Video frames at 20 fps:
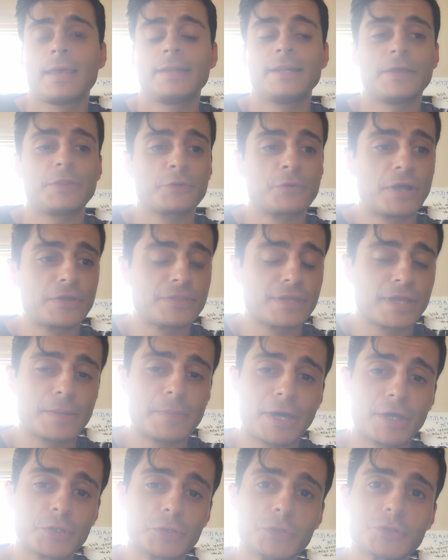Now, the great thing
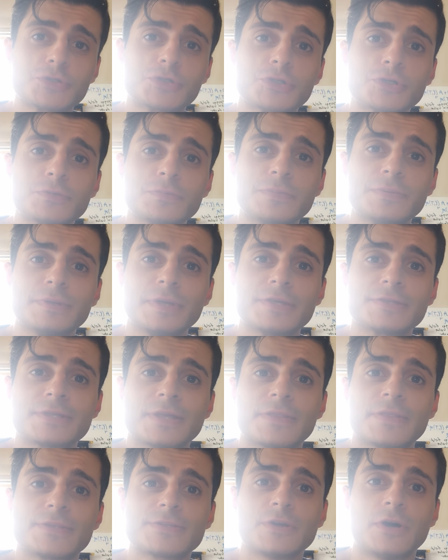about YouTube is
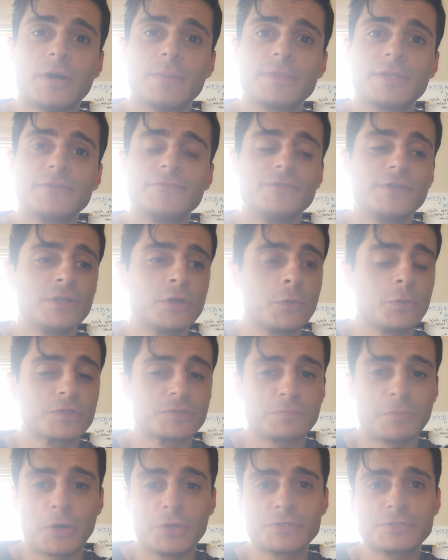that the time that a video
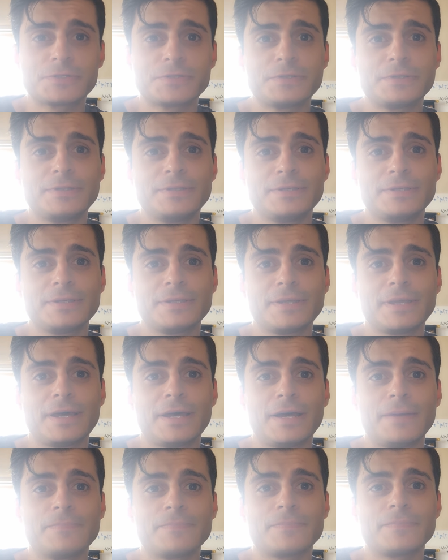was posted
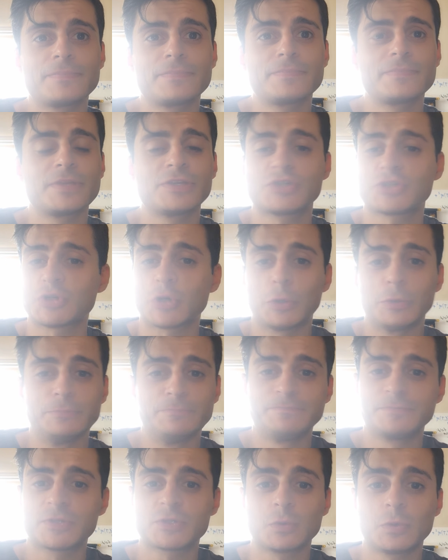is
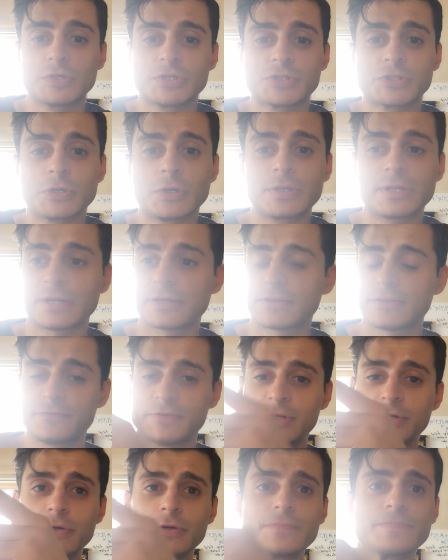shown. It's always shown under the
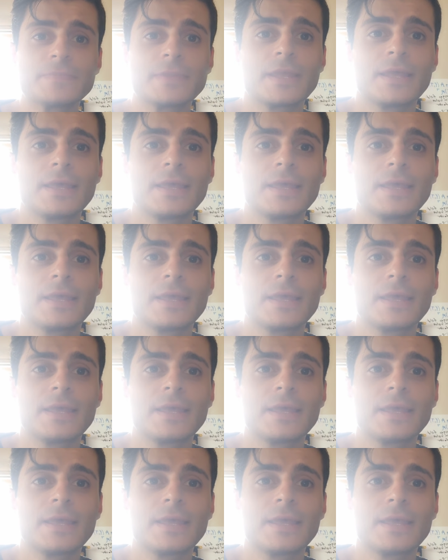video.